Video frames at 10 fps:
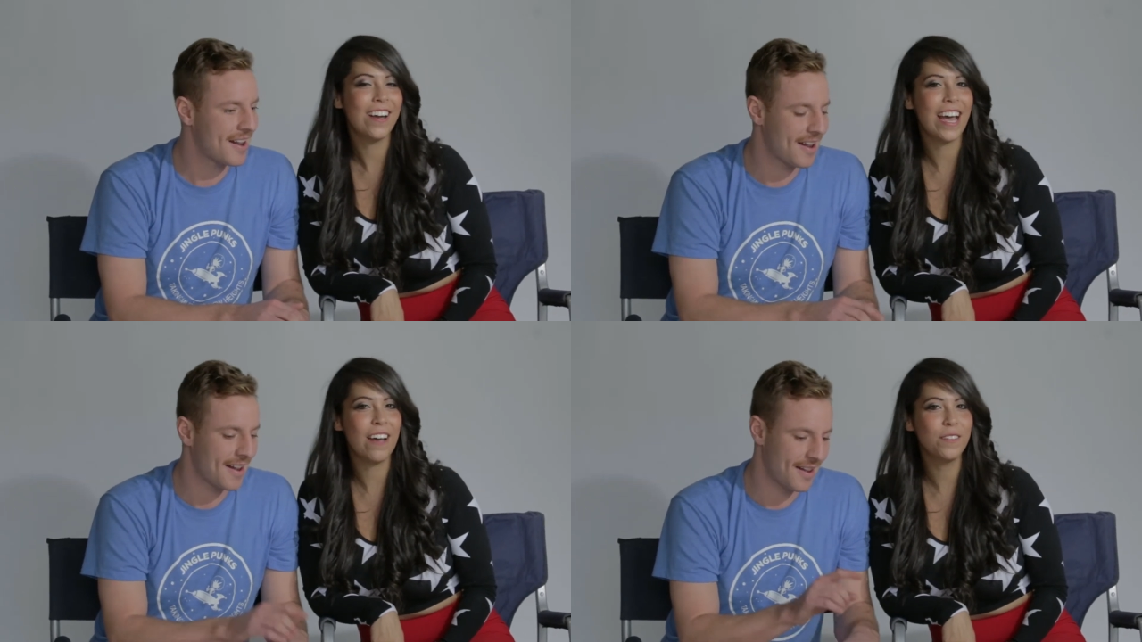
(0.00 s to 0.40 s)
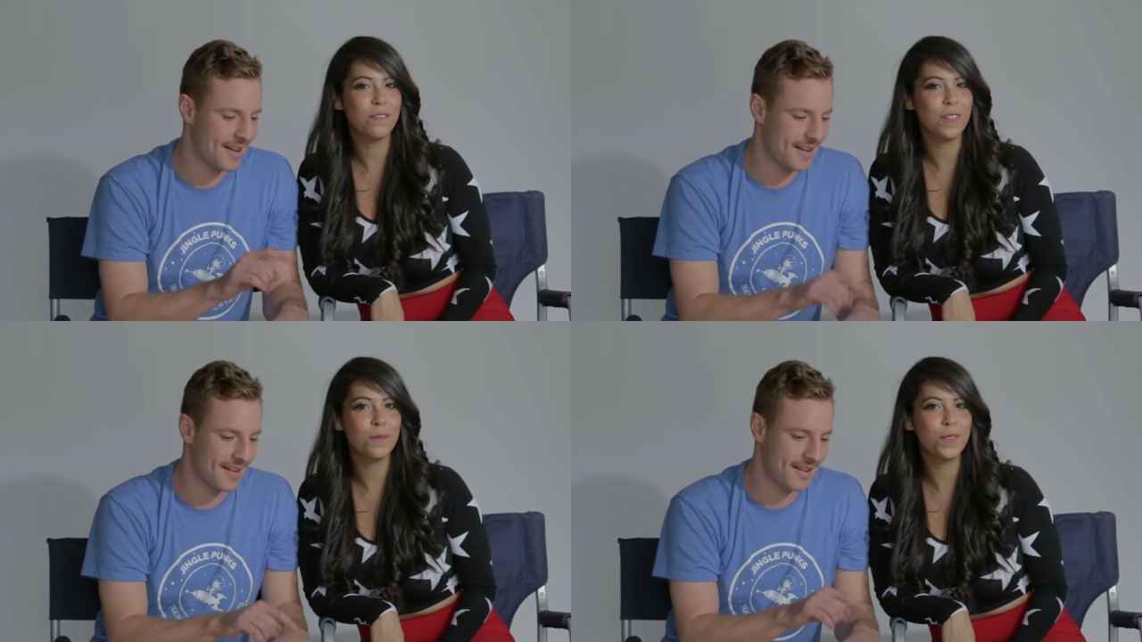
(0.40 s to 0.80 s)
Speaker 1: on
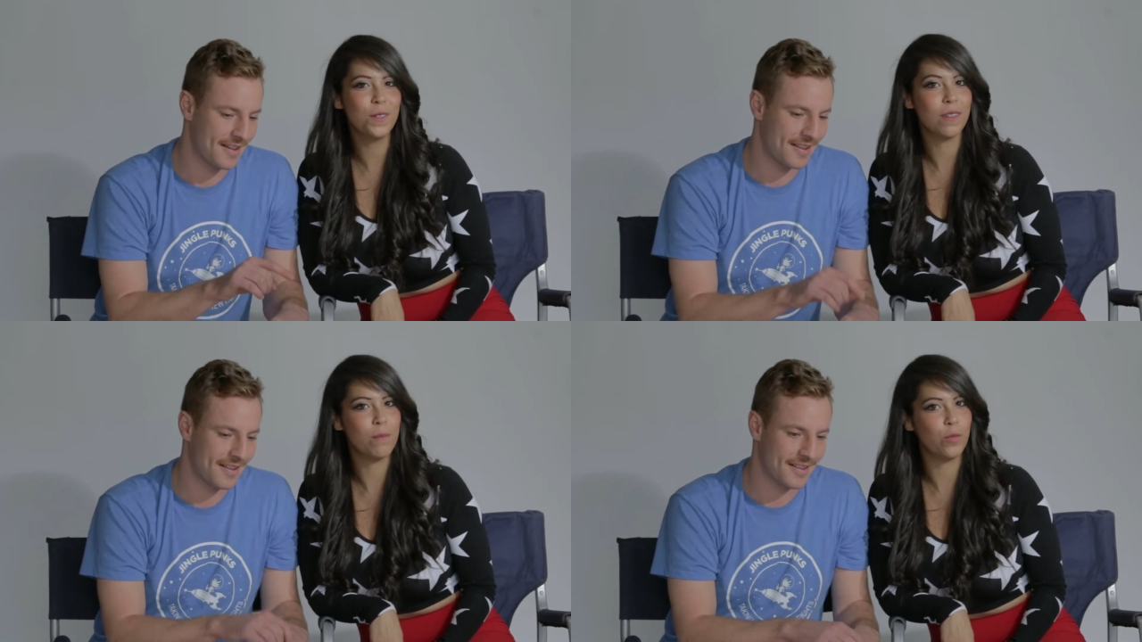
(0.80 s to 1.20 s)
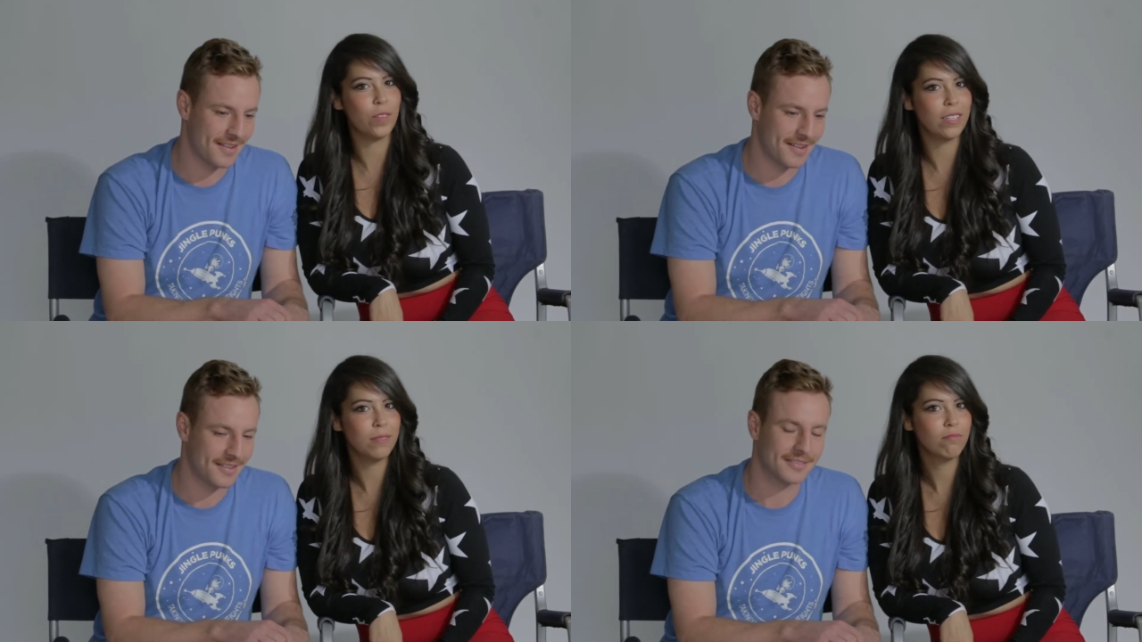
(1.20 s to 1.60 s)
After Film School the
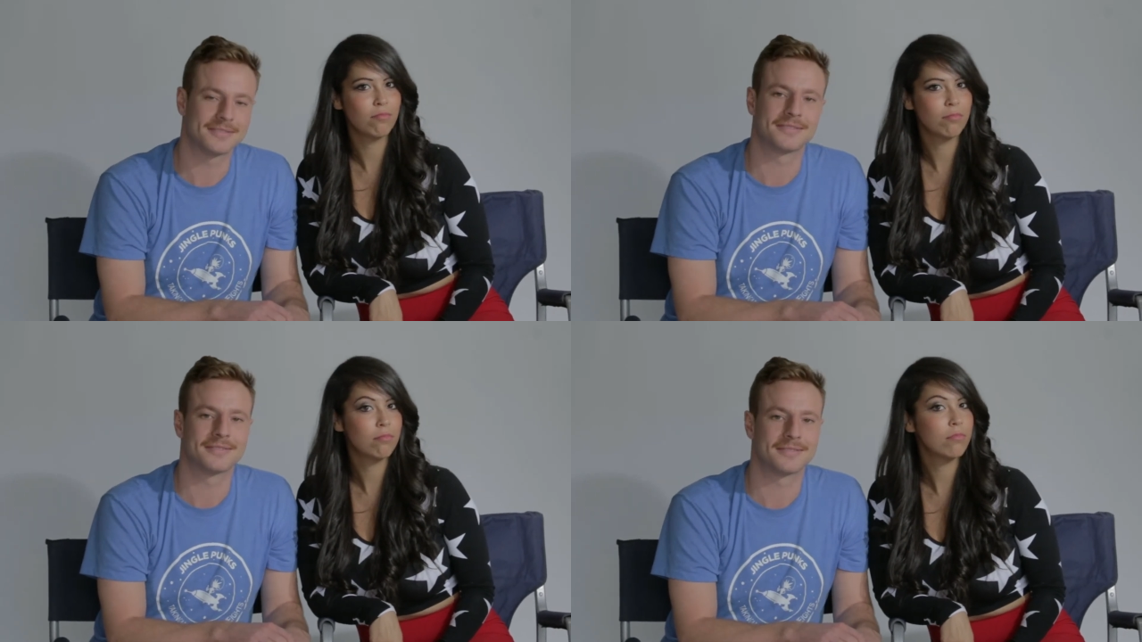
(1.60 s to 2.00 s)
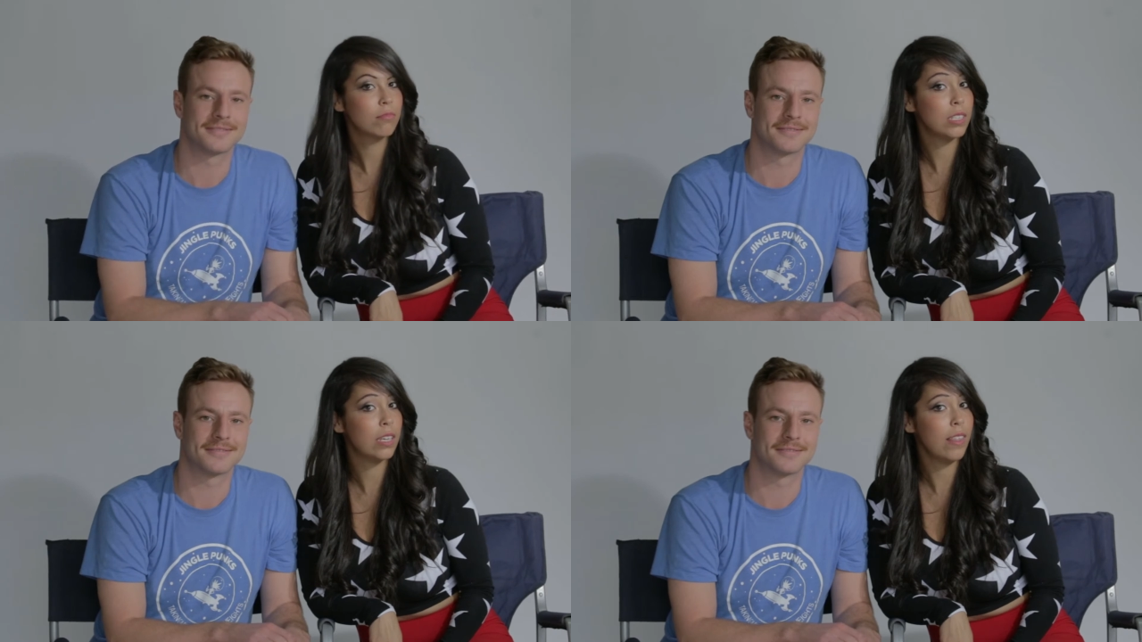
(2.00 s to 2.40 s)
movie.
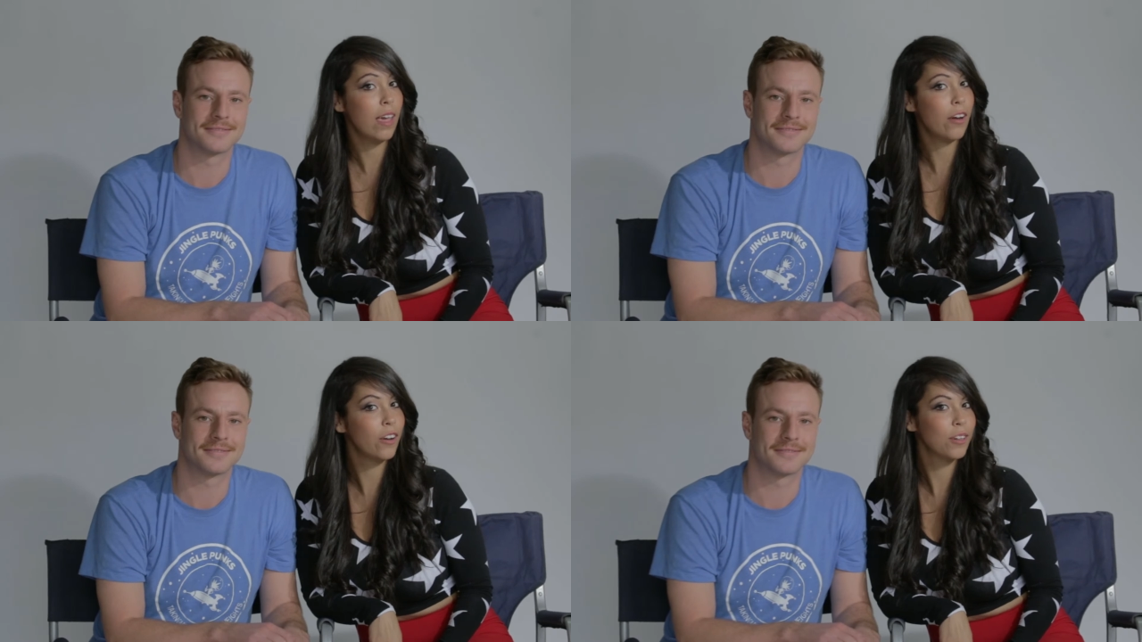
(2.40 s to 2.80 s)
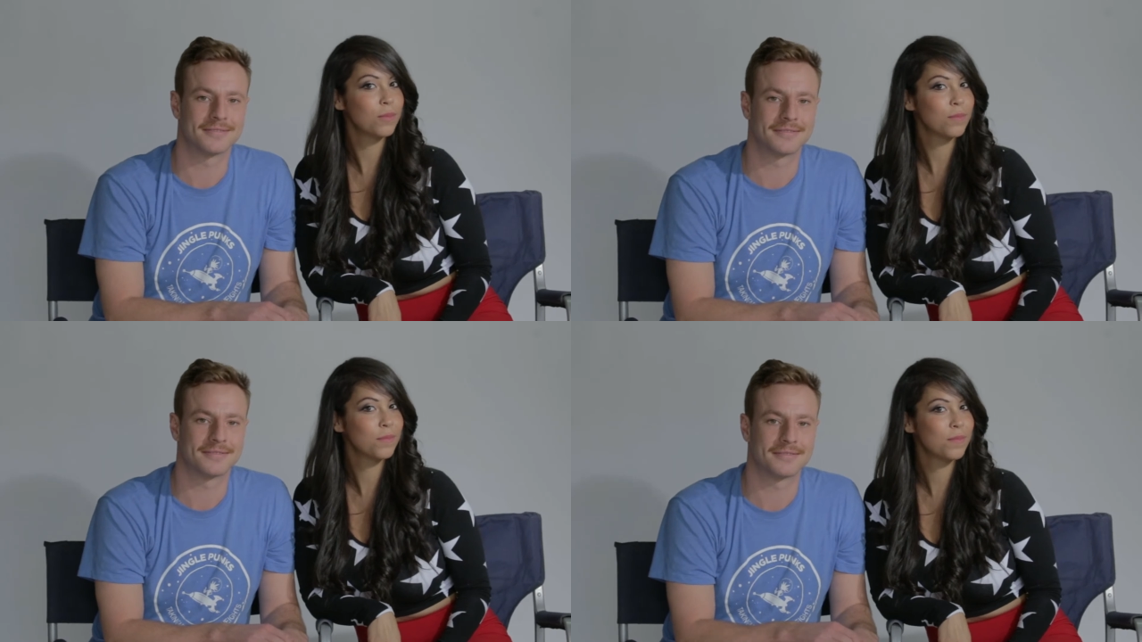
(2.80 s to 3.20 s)
See you there.